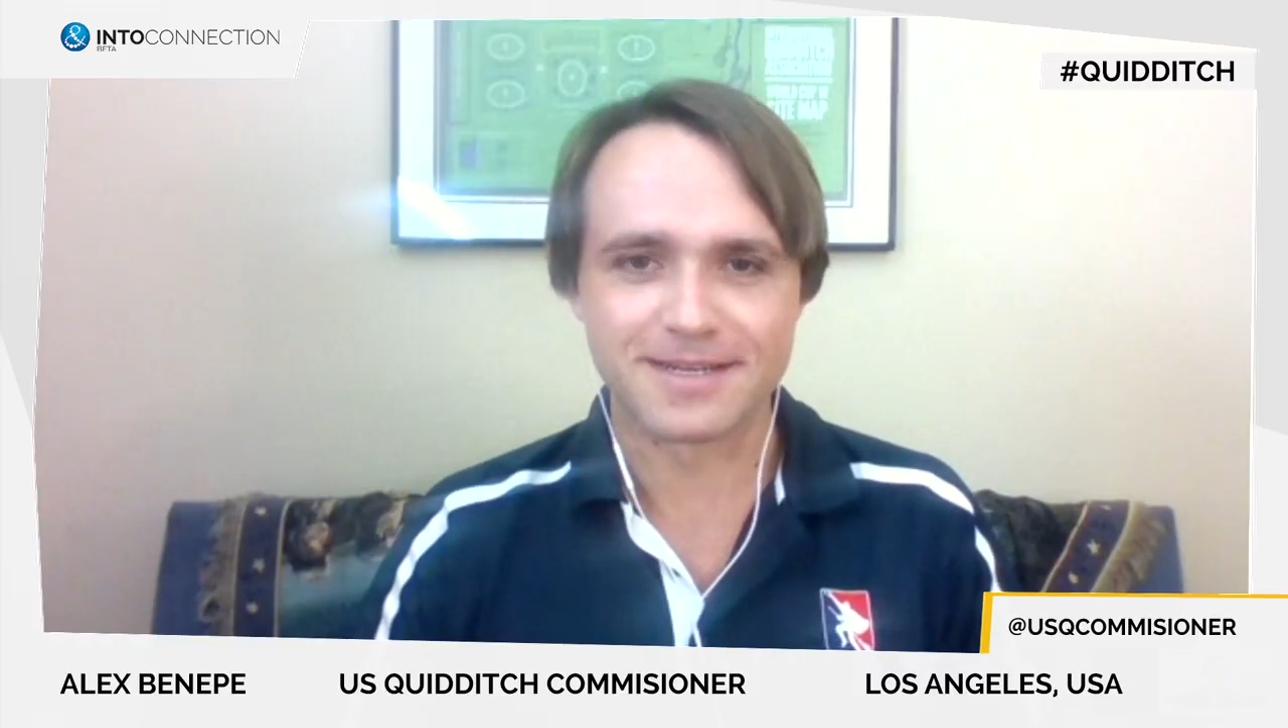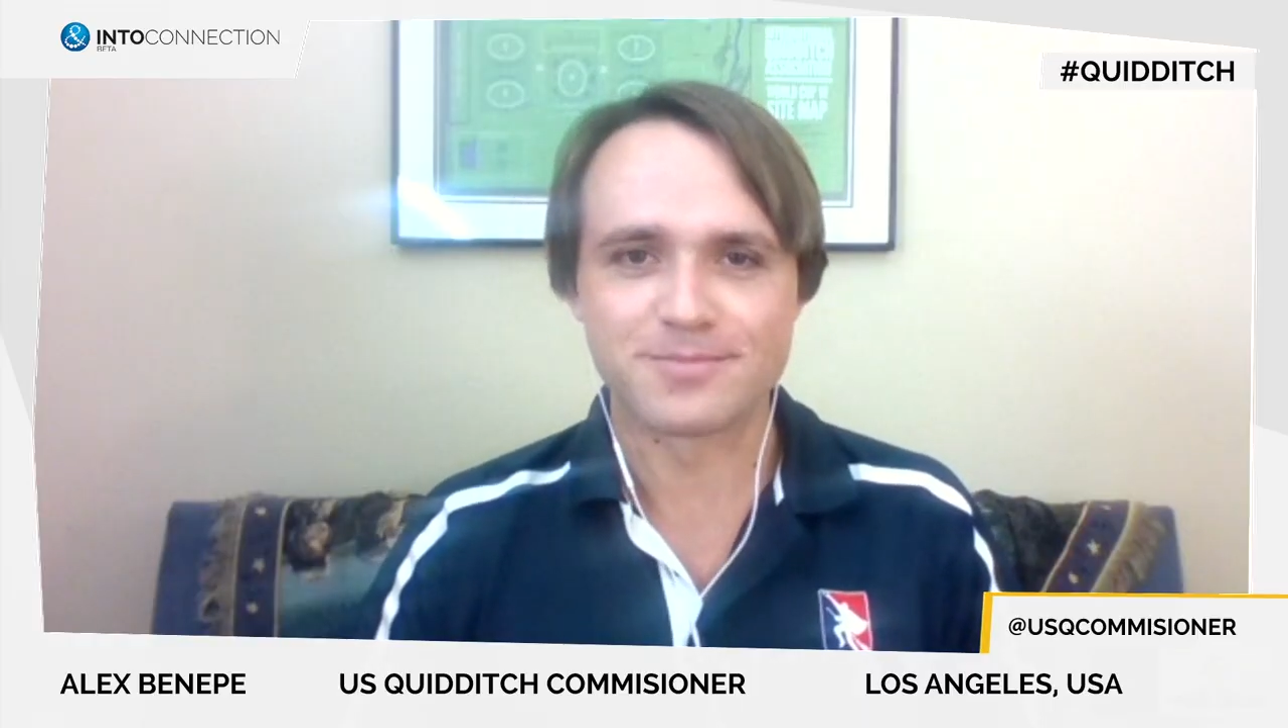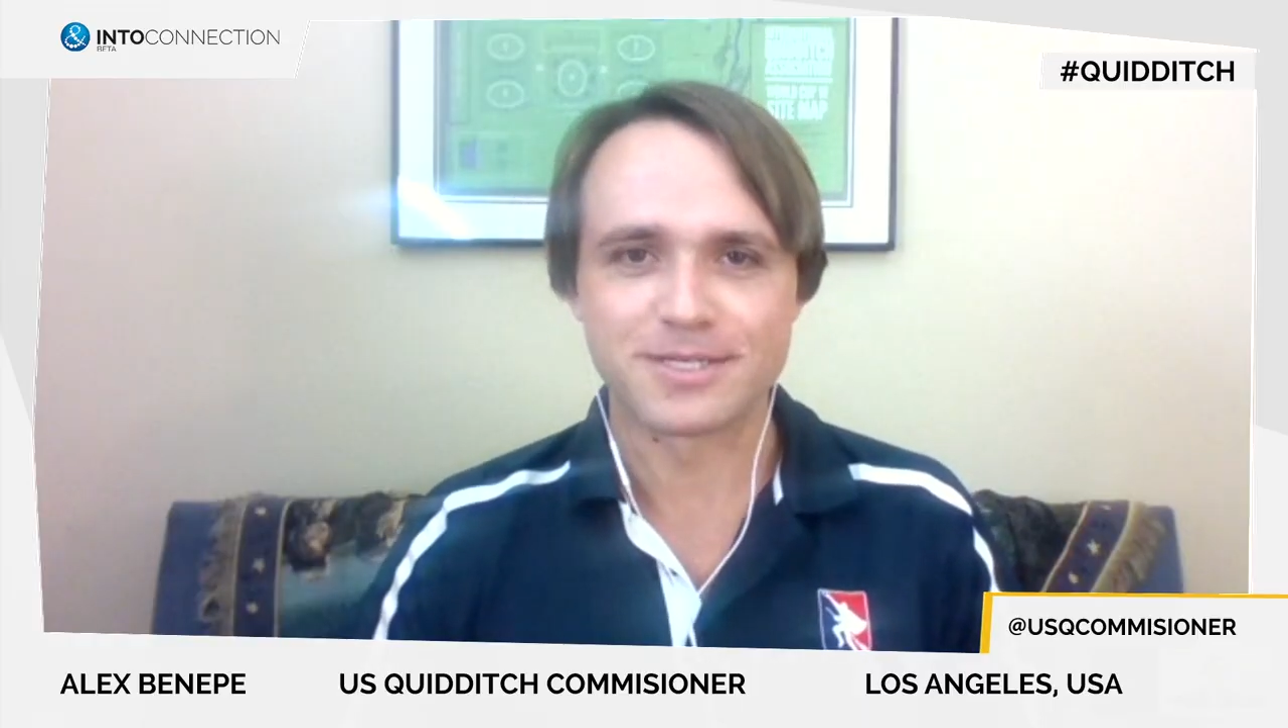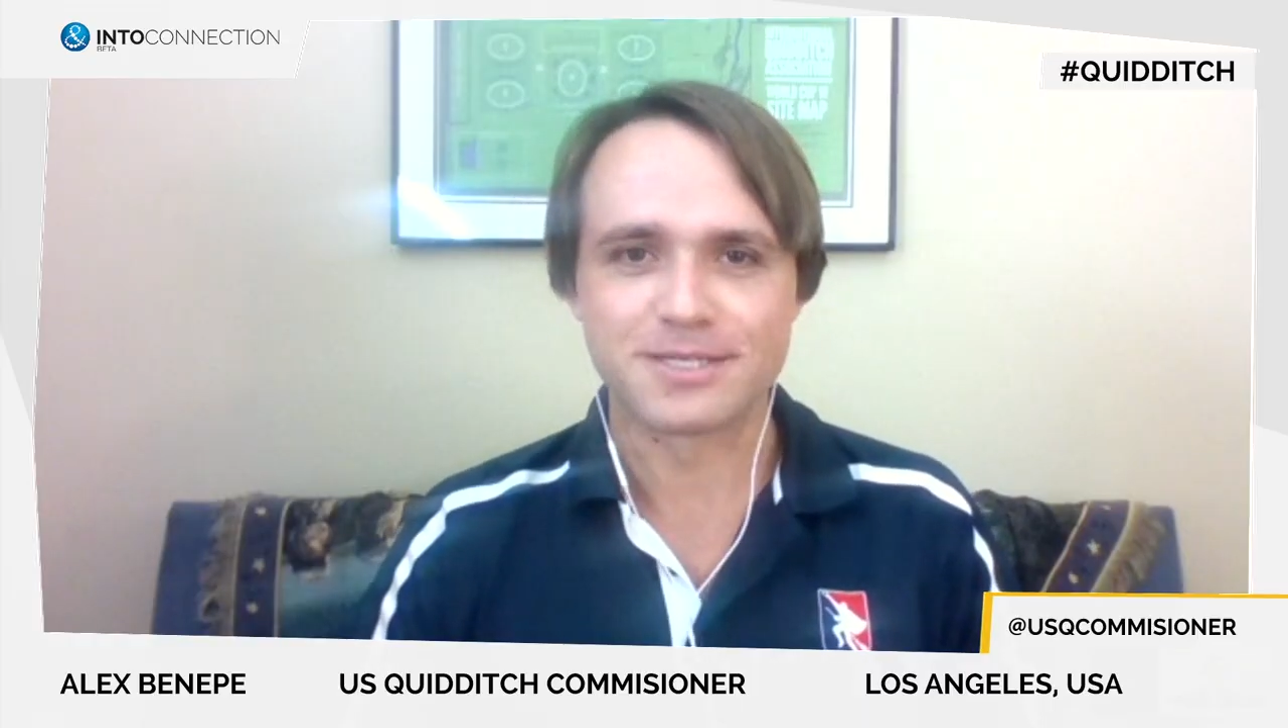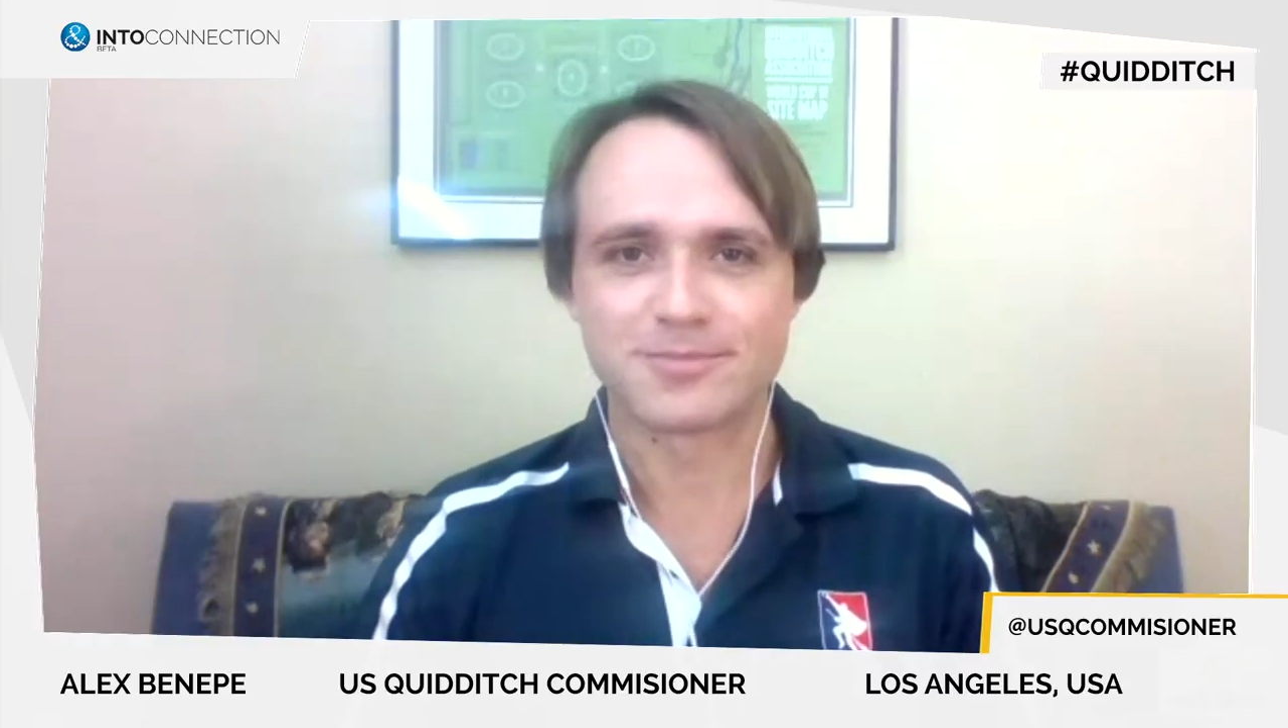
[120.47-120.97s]

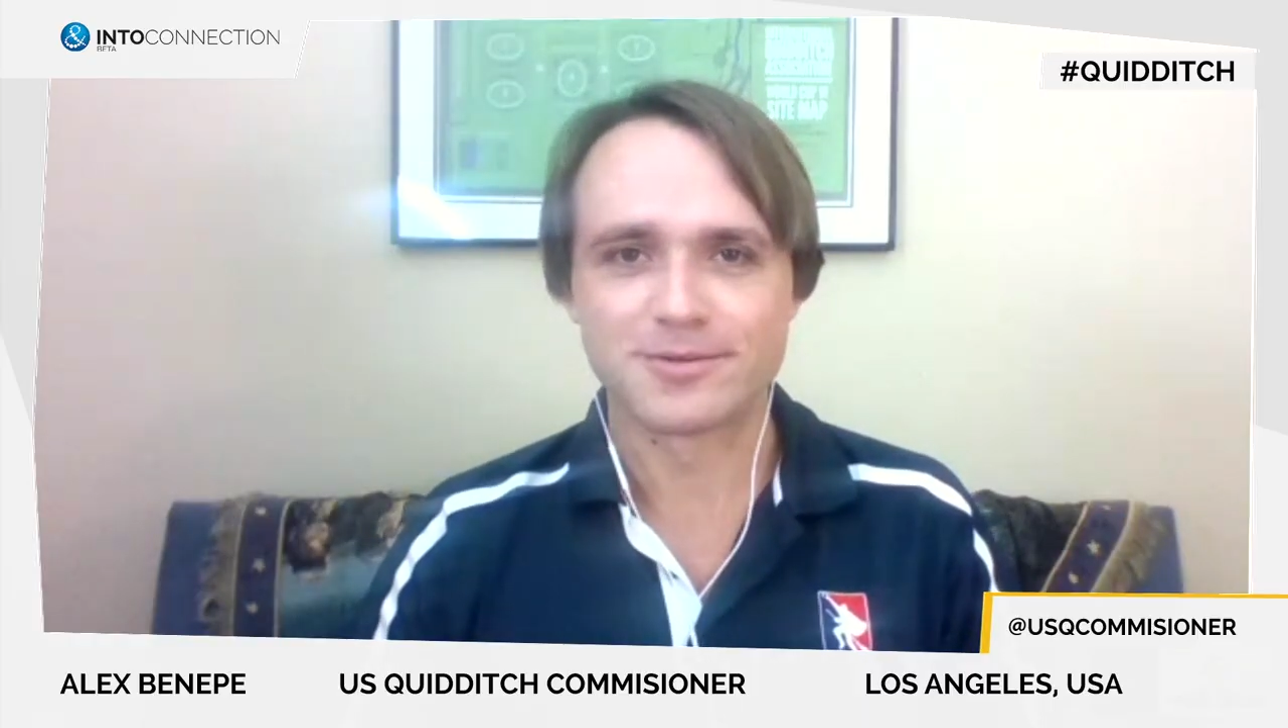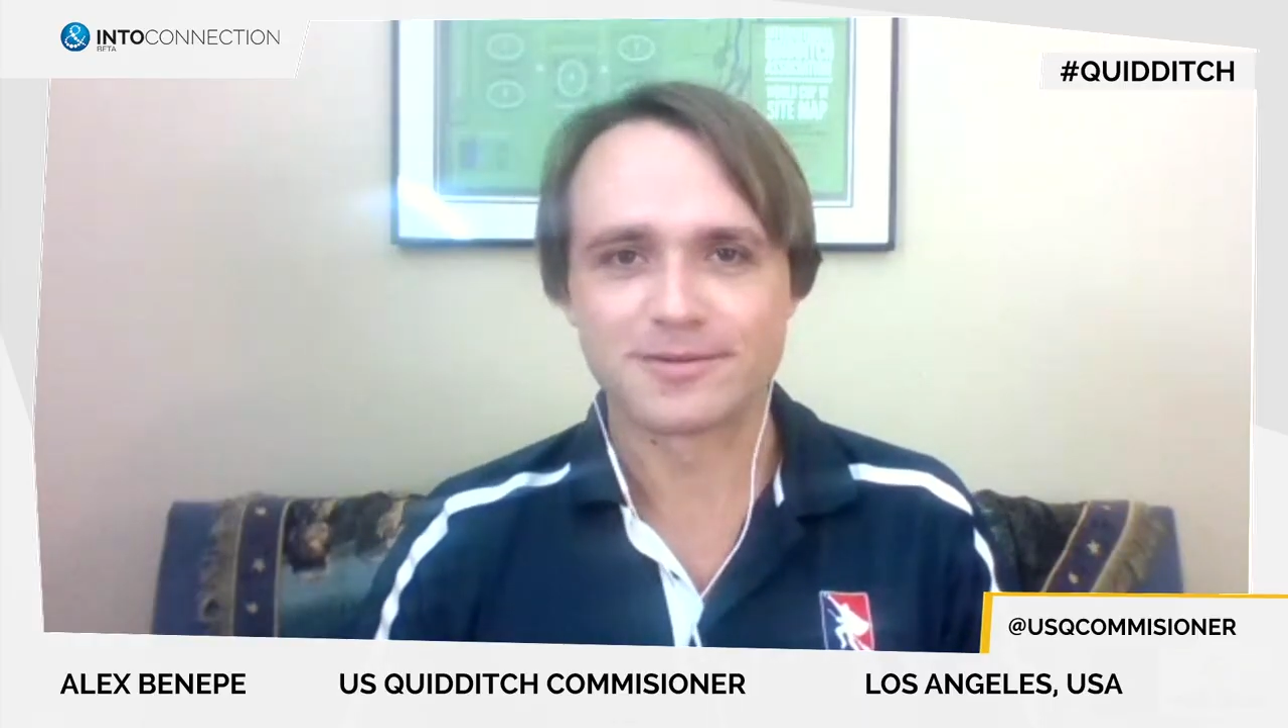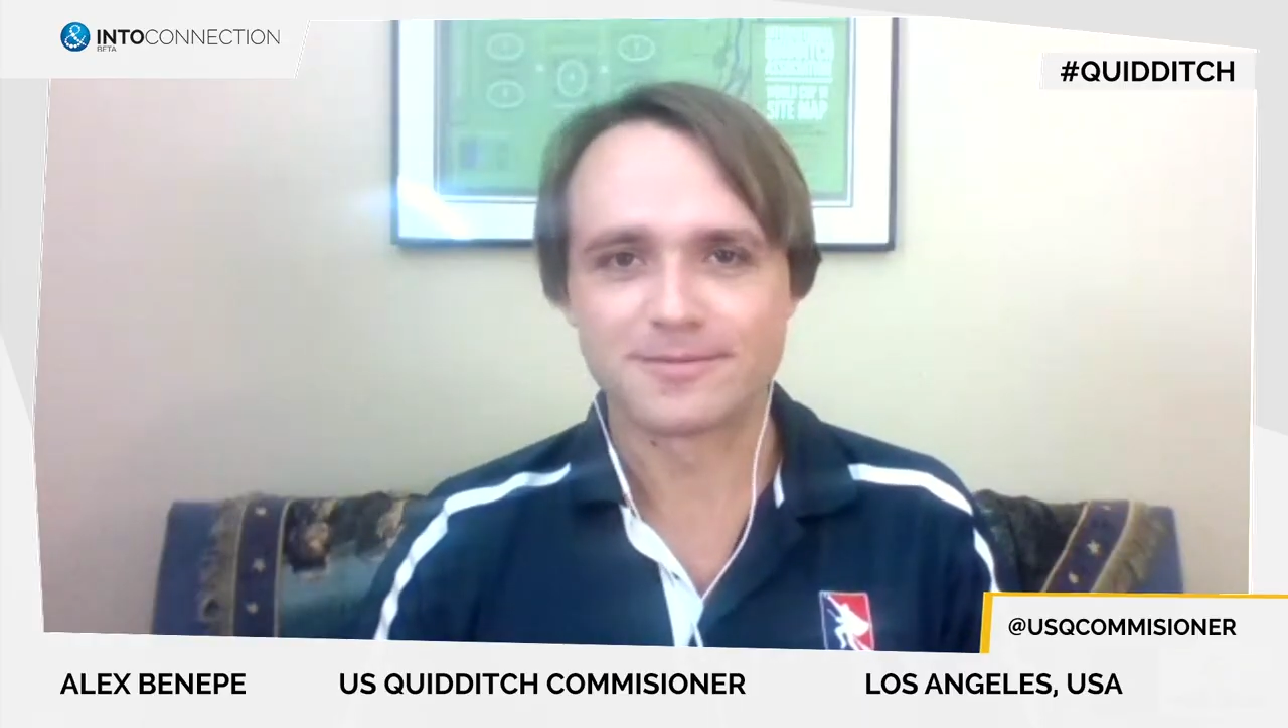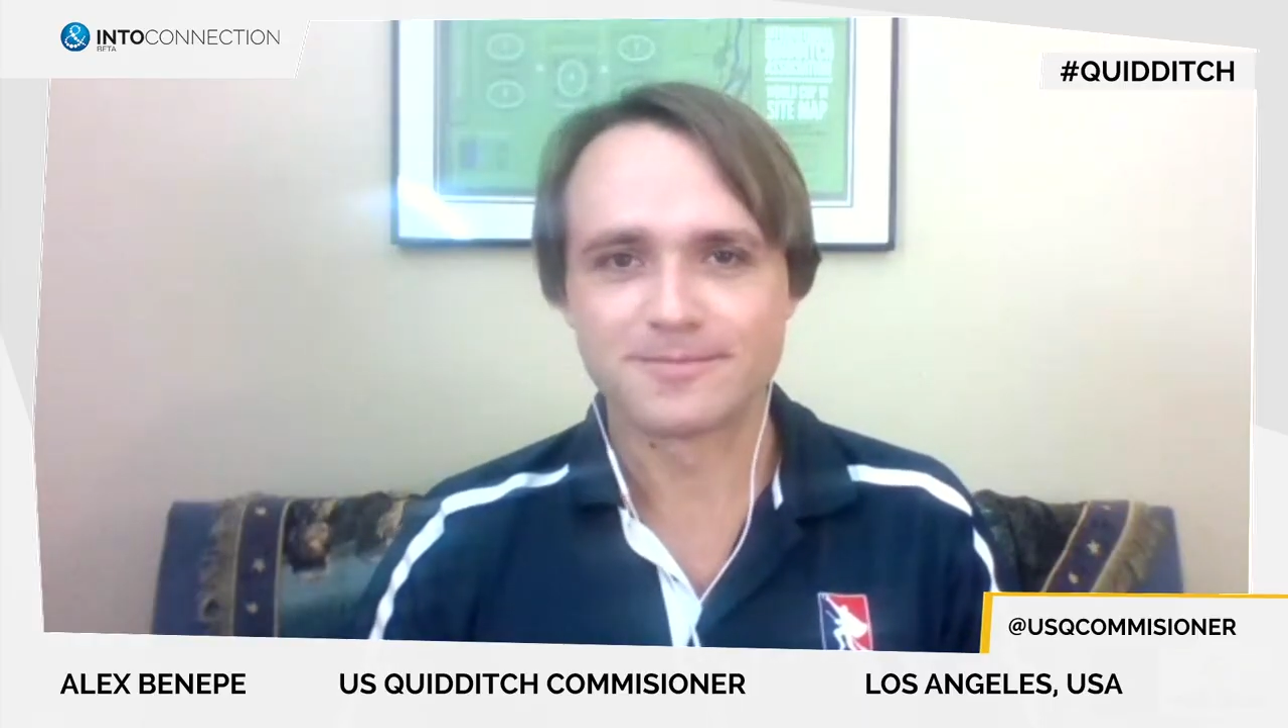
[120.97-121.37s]
Olympic sport.